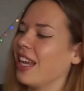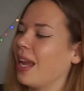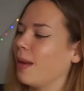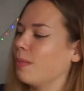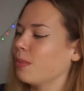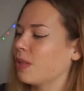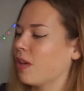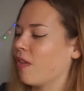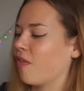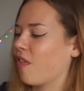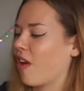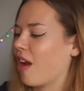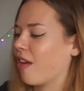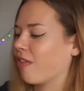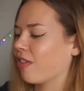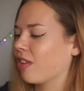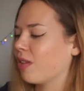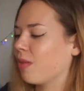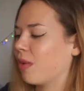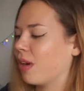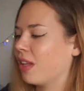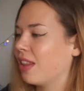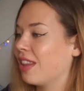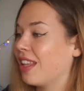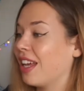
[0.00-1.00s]
names of
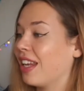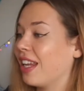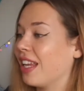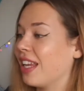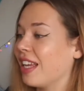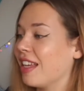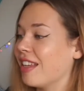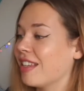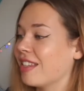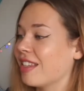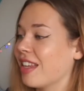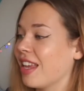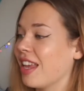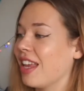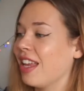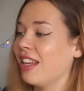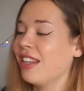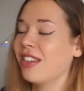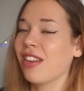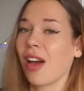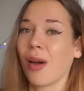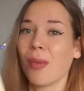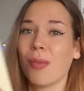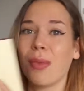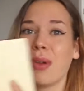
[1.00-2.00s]
everyone that is in
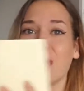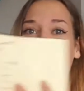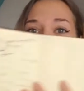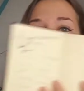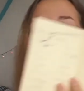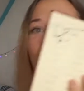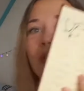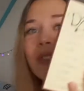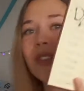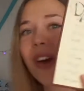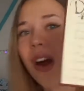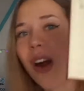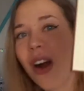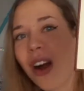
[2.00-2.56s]
Dumbledore's